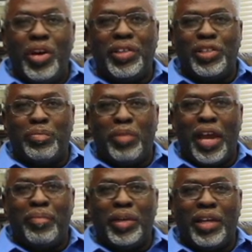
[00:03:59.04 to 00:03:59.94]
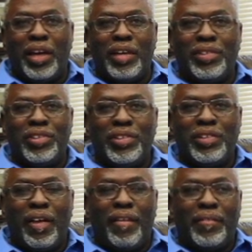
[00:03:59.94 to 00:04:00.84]
it's bad because
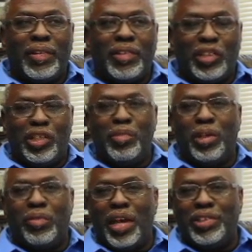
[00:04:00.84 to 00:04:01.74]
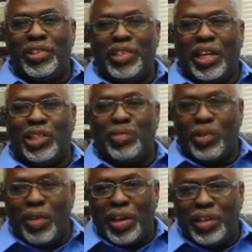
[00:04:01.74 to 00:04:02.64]
the Democrats take us for
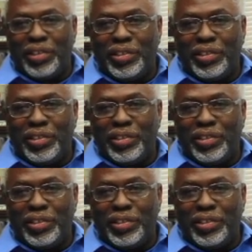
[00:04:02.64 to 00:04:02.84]
granted